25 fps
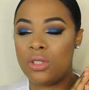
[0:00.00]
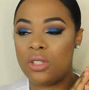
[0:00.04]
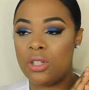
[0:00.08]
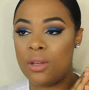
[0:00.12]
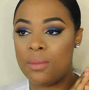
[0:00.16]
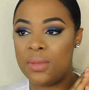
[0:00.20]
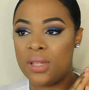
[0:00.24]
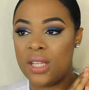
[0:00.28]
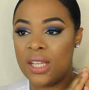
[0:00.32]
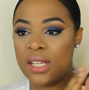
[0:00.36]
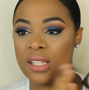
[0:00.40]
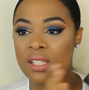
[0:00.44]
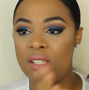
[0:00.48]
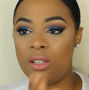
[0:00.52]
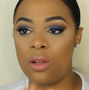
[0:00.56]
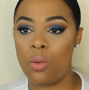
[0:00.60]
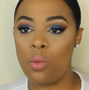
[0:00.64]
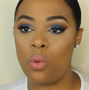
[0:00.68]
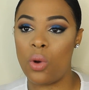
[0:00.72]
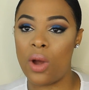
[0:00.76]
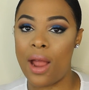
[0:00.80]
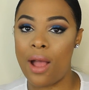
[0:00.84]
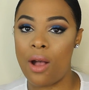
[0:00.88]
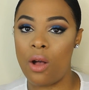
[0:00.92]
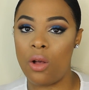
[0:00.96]
something
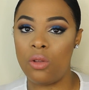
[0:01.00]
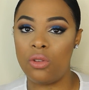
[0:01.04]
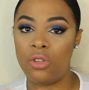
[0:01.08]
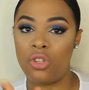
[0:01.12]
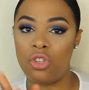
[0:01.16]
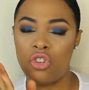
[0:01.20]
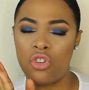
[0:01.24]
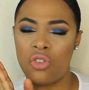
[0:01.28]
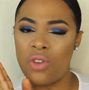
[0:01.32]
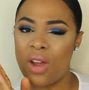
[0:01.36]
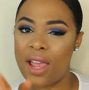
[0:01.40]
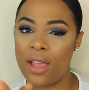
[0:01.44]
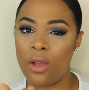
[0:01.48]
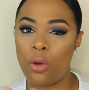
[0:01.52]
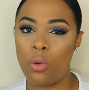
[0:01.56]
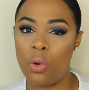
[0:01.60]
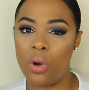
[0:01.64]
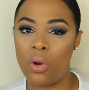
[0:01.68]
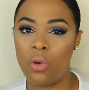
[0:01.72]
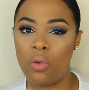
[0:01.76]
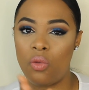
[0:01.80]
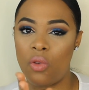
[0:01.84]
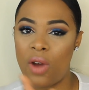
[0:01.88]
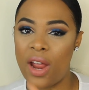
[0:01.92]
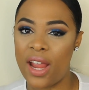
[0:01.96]
somewhere else, try
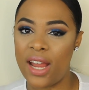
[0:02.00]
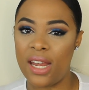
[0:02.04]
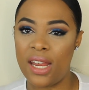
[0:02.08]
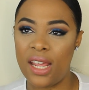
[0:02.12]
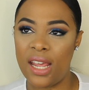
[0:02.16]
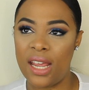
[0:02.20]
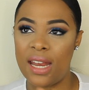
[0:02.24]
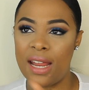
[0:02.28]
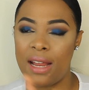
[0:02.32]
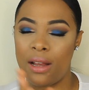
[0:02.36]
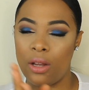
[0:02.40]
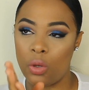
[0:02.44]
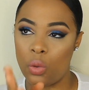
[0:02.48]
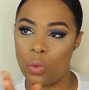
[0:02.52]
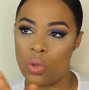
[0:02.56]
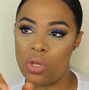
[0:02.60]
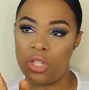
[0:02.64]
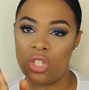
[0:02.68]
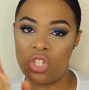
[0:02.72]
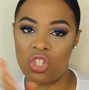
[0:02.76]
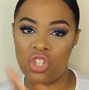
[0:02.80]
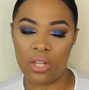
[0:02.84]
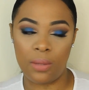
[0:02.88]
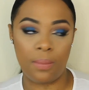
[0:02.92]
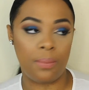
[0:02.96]
go to Rite Aid. I know
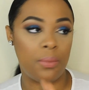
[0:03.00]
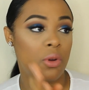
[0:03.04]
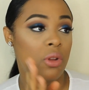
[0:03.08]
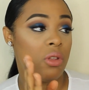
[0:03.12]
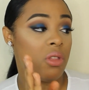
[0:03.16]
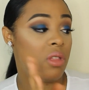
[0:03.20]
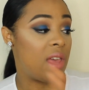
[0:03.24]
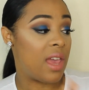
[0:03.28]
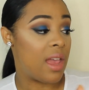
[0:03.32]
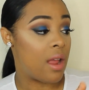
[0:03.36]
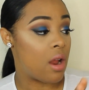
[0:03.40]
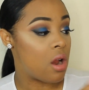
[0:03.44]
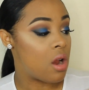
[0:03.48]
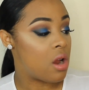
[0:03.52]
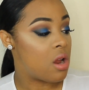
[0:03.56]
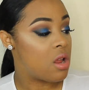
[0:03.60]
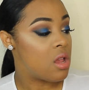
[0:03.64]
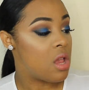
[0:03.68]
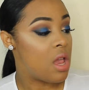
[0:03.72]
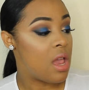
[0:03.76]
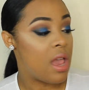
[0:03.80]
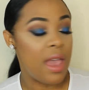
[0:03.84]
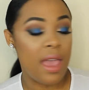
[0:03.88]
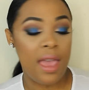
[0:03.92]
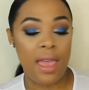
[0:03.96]
it's cheaper there.
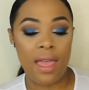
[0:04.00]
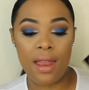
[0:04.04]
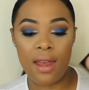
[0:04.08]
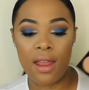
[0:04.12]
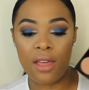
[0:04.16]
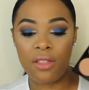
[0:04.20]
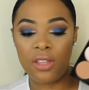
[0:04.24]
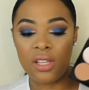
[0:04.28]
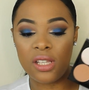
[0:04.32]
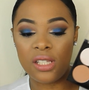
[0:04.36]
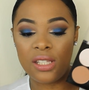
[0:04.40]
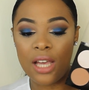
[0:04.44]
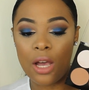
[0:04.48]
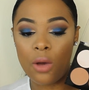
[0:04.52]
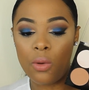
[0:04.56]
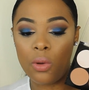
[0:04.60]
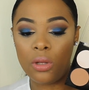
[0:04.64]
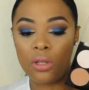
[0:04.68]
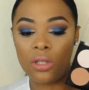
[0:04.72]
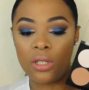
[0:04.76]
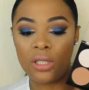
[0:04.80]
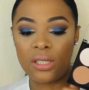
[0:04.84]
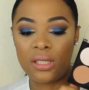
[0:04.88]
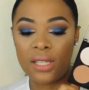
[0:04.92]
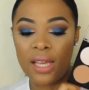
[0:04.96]
And this is how
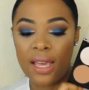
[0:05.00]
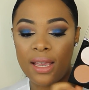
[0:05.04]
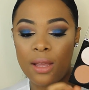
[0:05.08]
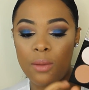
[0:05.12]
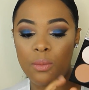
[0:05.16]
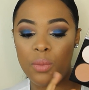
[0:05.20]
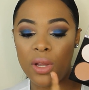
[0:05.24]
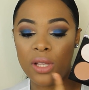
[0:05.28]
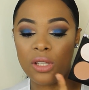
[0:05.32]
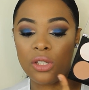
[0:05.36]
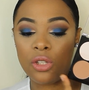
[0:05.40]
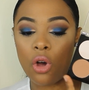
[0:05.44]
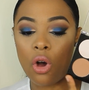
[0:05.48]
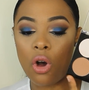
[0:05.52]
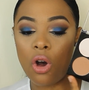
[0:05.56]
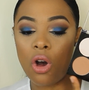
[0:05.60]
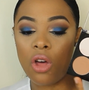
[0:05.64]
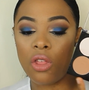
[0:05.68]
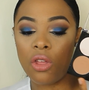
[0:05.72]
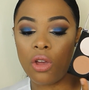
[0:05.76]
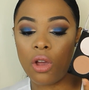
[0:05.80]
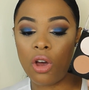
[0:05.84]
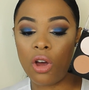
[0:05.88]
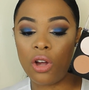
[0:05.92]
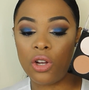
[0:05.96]
it looks like. It brings
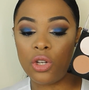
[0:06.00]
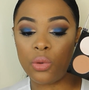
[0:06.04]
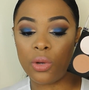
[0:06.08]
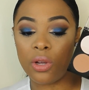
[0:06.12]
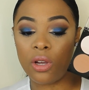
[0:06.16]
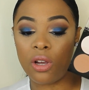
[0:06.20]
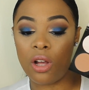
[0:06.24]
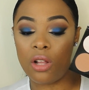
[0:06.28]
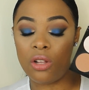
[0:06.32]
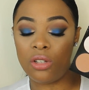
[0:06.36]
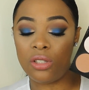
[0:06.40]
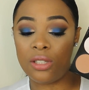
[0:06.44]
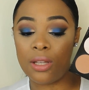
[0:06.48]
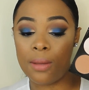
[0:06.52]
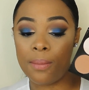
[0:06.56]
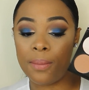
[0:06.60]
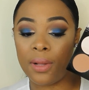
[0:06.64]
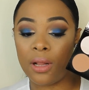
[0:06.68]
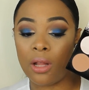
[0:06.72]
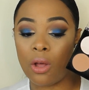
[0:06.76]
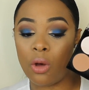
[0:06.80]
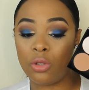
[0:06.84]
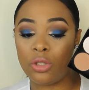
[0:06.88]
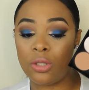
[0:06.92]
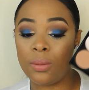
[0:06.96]
all the contouring colors down
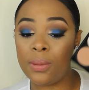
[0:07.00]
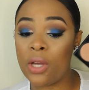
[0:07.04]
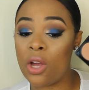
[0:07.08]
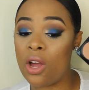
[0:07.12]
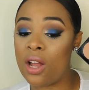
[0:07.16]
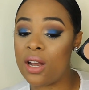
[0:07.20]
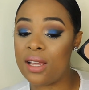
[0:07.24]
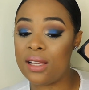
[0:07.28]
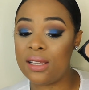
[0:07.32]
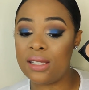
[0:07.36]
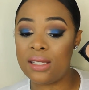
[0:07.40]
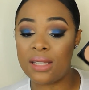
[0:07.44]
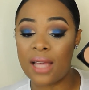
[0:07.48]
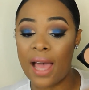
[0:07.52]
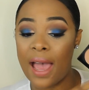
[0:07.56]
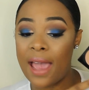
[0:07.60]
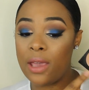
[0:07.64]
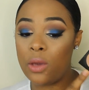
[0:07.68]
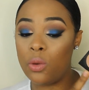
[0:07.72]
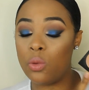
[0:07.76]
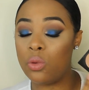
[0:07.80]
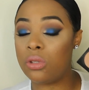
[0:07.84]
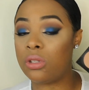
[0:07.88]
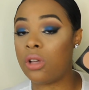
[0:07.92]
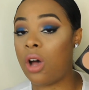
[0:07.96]
below. To be honest, I
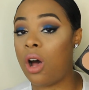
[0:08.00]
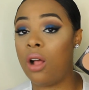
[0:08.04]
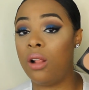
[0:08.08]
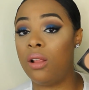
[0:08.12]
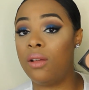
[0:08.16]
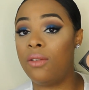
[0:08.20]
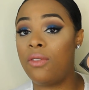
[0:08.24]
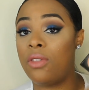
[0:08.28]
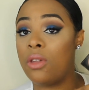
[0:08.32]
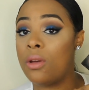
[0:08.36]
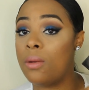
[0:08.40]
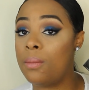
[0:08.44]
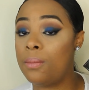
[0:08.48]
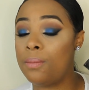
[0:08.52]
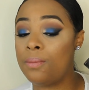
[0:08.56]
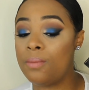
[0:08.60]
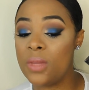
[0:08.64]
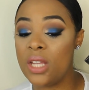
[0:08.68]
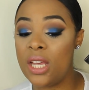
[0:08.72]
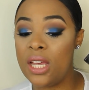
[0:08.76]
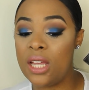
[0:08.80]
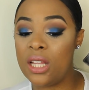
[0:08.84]
use all of them.